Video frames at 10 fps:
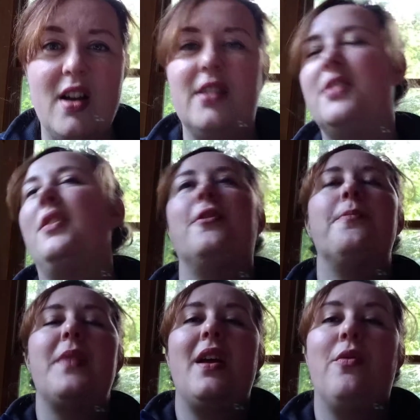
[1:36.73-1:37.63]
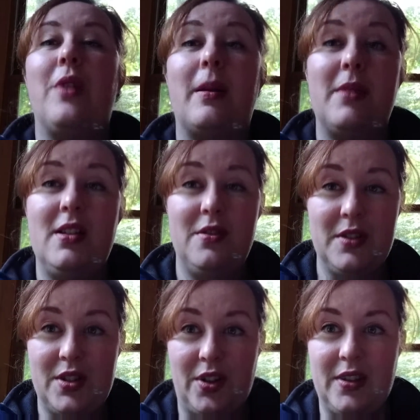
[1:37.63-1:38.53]
So, what I'm going to do
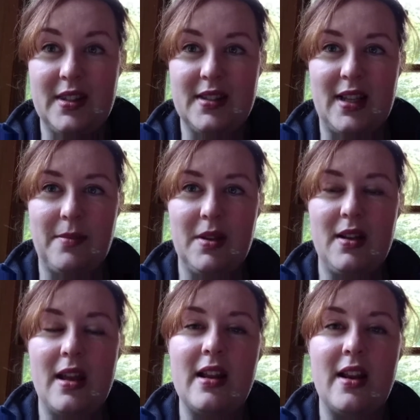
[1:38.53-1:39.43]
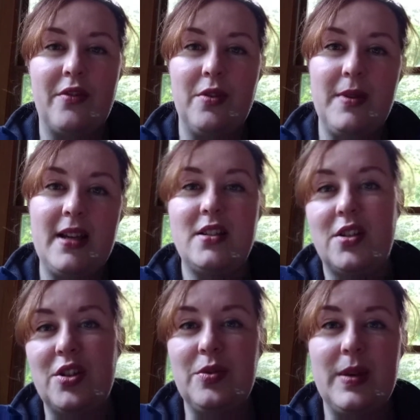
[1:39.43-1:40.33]
is start this segment and every week to
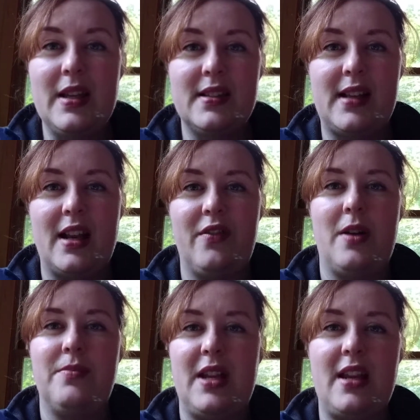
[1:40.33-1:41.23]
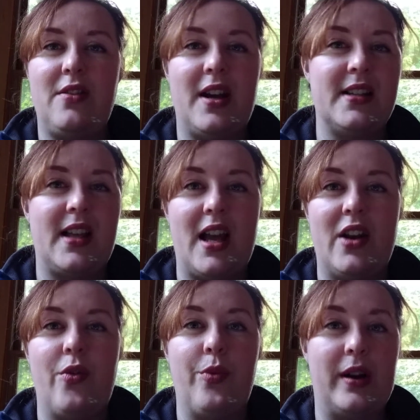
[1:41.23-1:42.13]
two weeks, kind of update you guys
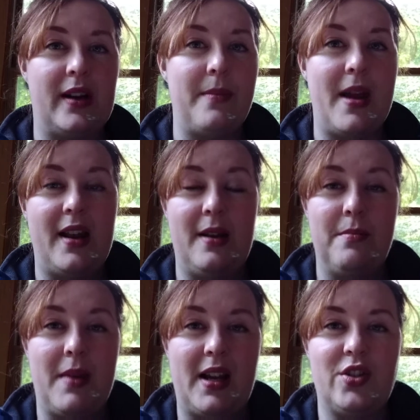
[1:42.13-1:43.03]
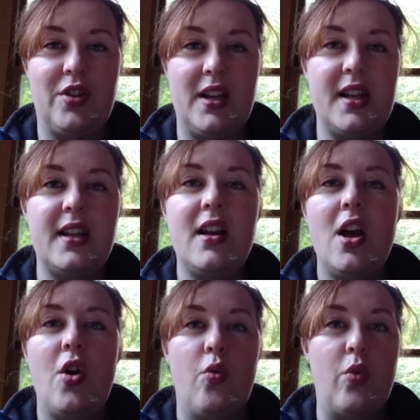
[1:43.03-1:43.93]
on where I'm at in my training,
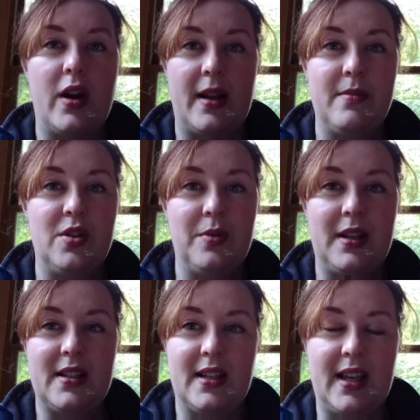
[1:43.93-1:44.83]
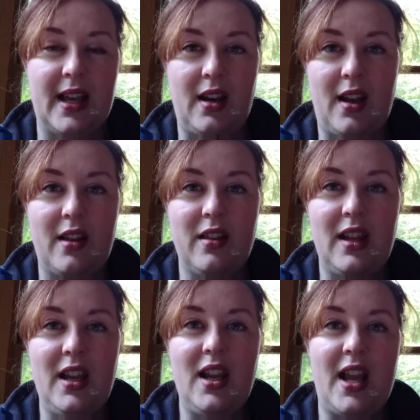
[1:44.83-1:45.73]
what I'm doing to get
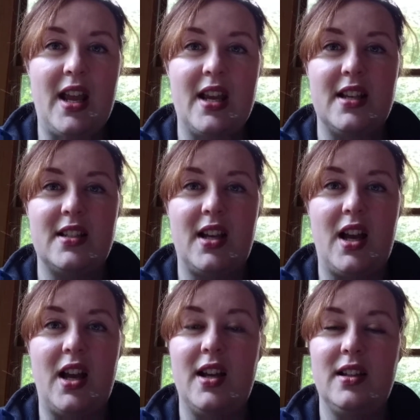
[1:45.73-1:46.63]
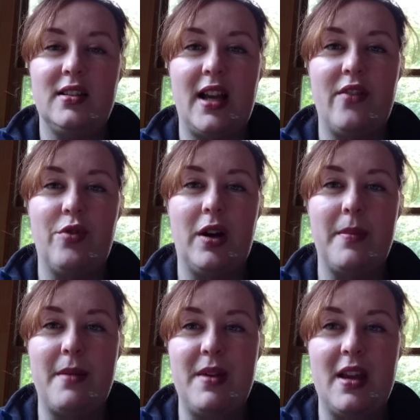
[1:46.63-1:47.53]
healthy, and uh, kind of where
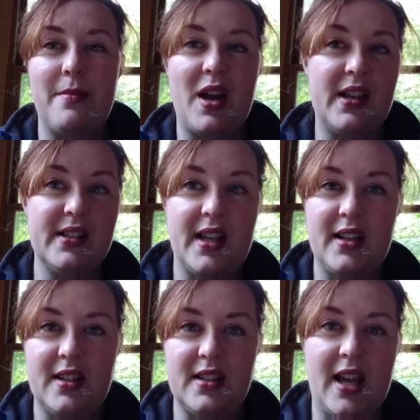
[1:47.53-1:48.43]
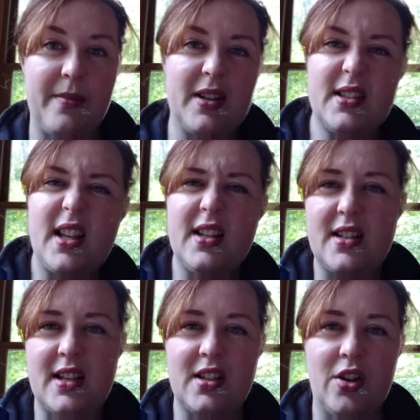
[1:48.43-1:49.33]
my BMI is at at the time. I decided
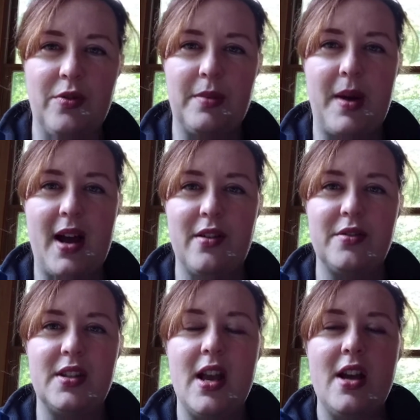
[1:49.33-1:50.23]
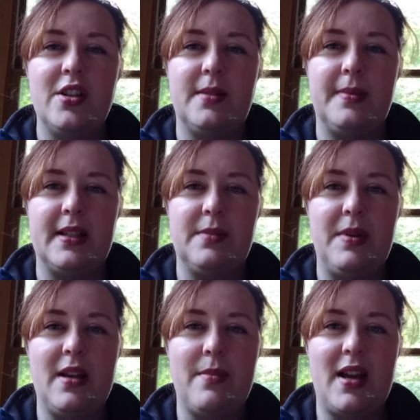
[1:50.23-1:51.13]
not to go with pounds just because
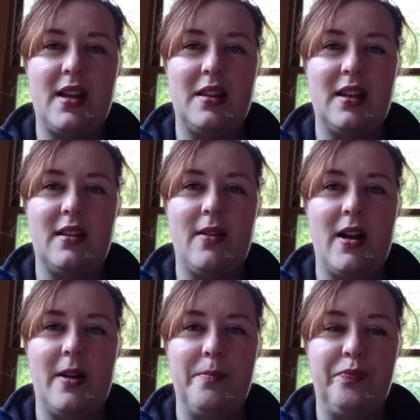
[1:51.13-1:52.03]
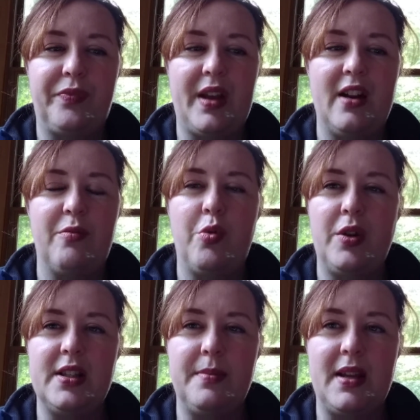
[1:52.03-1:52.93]
BMI, I think, um, kind of
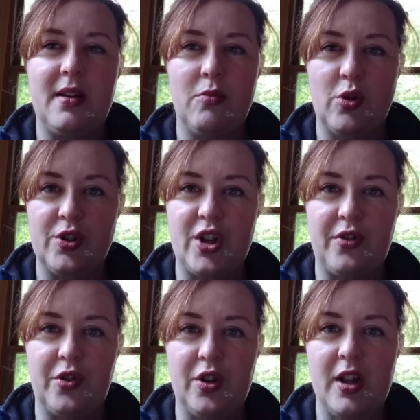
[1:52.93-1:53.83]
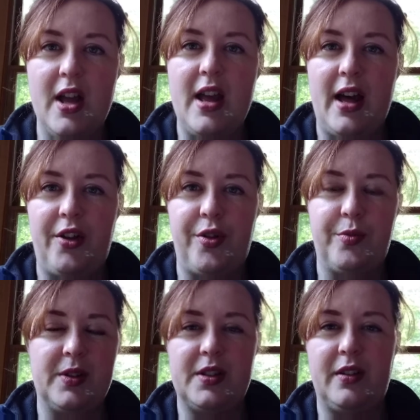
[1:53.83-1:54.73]
points me in a more general
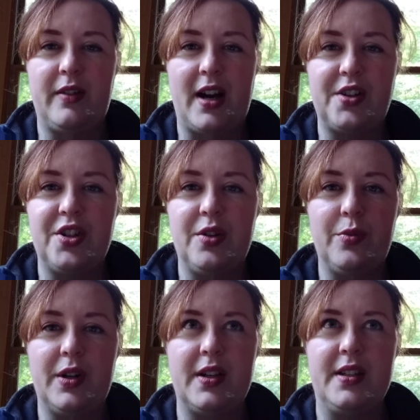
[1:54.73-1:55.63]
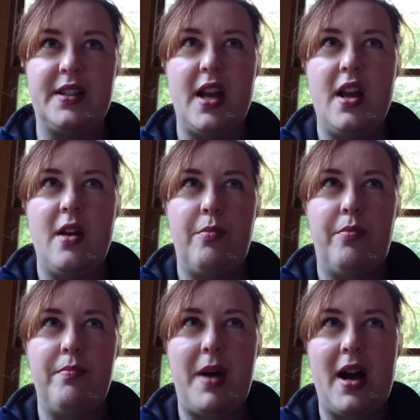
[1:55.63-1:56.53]
healthward direction, whereas
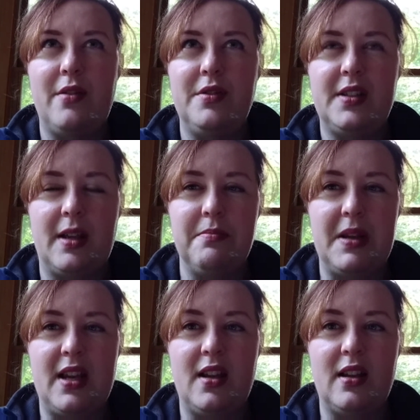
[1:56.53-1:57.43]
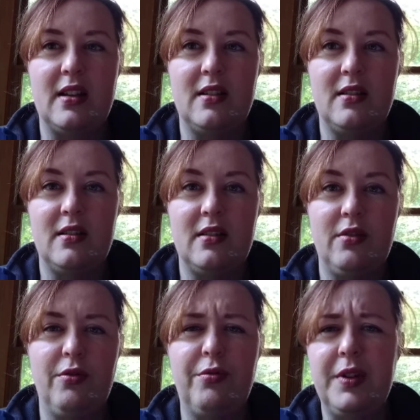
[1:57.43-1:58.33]
pounds can be
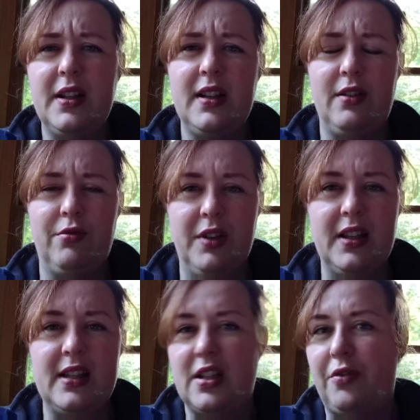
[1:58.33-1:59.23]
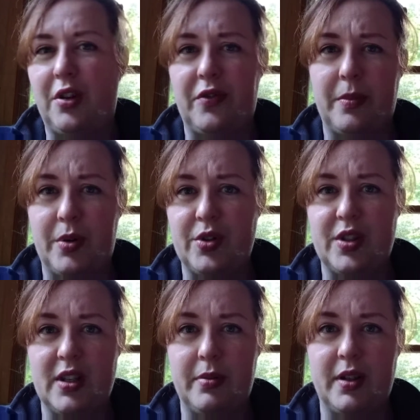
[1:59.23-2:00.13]
really, really different from
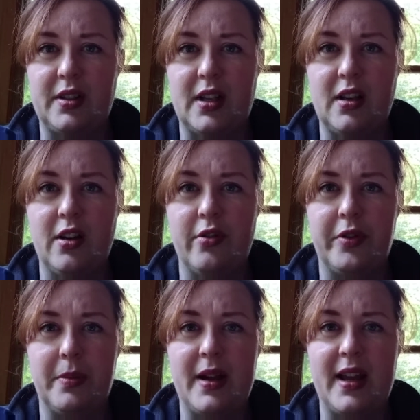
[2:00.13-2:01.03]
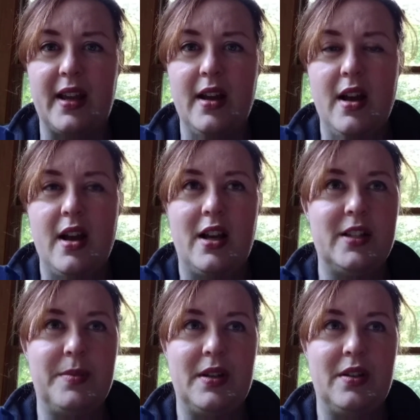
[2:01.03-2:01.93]
person to person. You know, for my
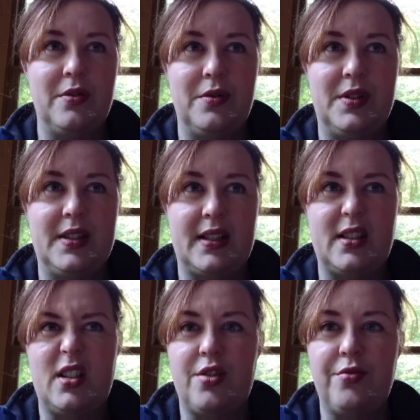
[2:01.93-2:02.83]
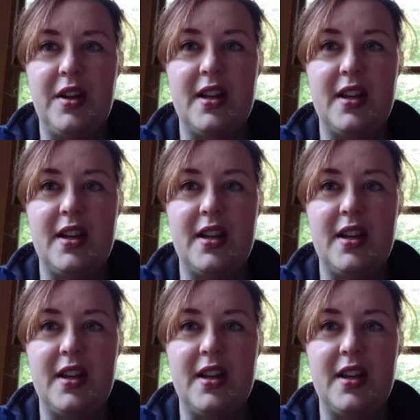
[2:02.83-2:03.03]
husband who's six three